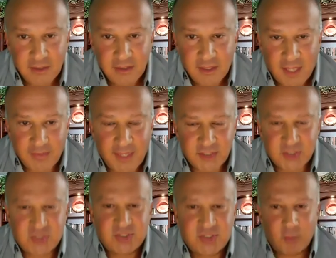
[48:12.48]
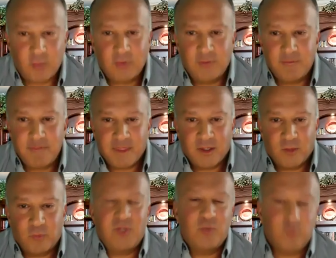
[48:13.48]
And that's so
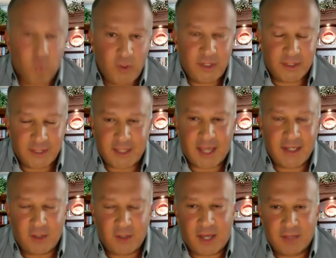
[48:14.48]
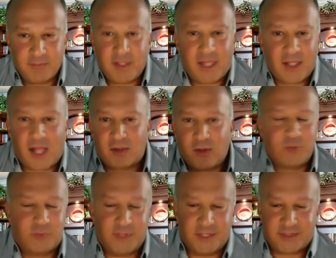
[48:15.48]
rewarding. Like, Bill, I'll close
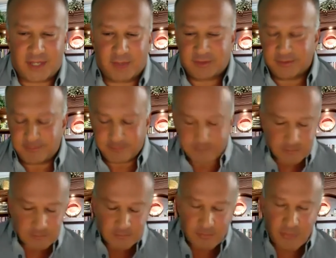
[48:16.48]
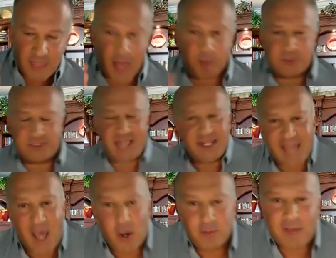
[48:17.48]
with this. I was sat
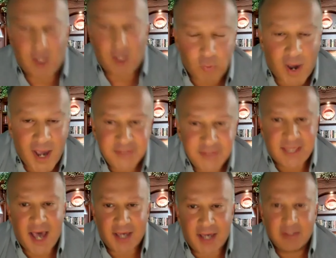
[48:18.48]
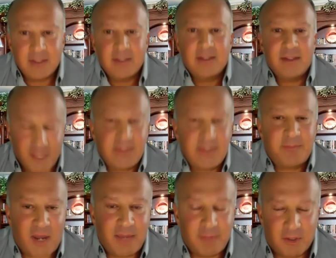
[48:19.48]
down by a wise guy in the
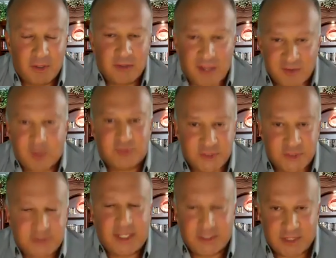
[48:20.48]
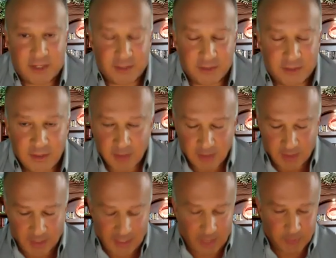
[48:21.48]
Primerica office when I was just getting started.
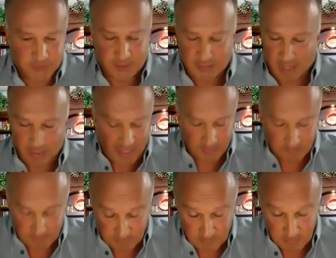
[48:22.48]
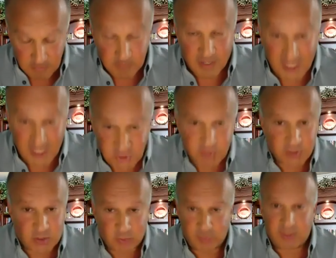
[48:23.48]
And I had my engineering
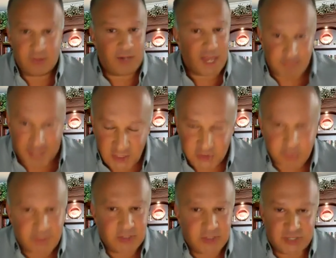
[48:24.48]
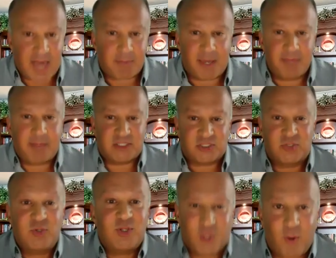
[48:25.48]
career, I had my engineering job, I had my
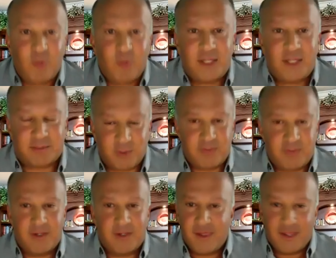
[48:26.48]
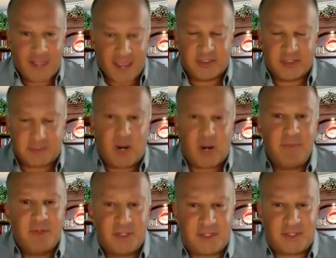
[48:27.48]
student loan debt to prove it, and this
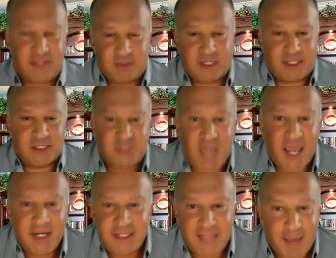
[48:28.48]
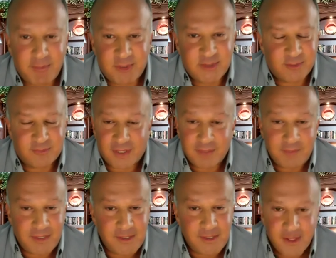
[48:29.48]
Primerica was a shiny object in front of
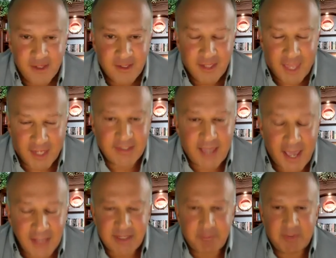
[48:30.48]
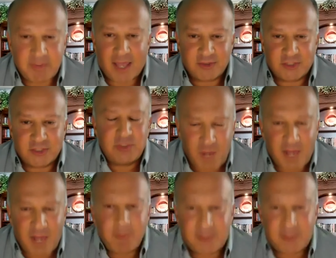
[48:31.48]
me. And the guy sat me down and said, you're
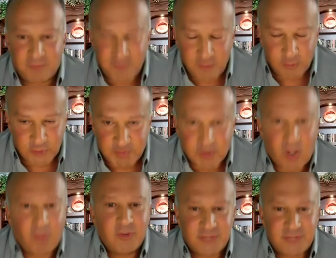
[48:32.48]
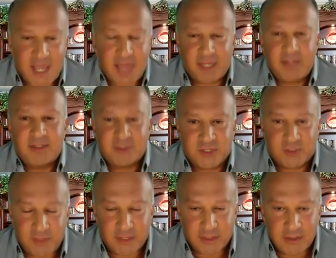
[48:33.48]
probably confused. You spent all this time getting this
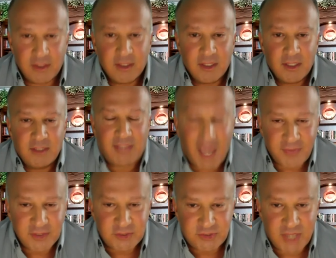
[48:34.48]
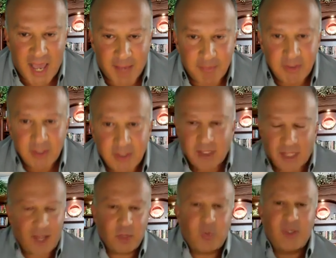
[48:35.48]
degree, you got this job, and now
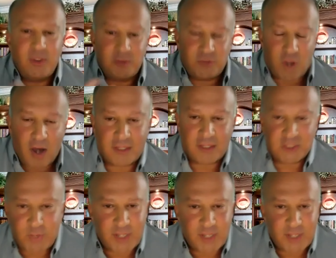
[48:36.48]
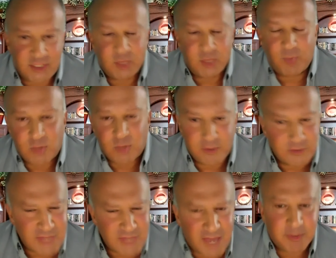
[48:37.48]
the way you talk and train, it's like you want to quit your
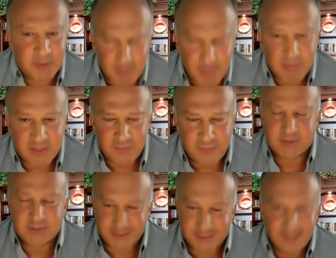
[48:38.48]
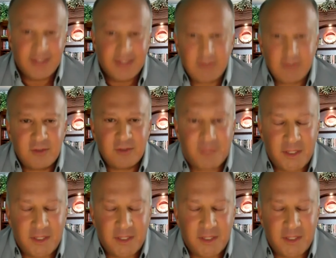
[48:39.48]
job, you're probably confused. I said, a little bit.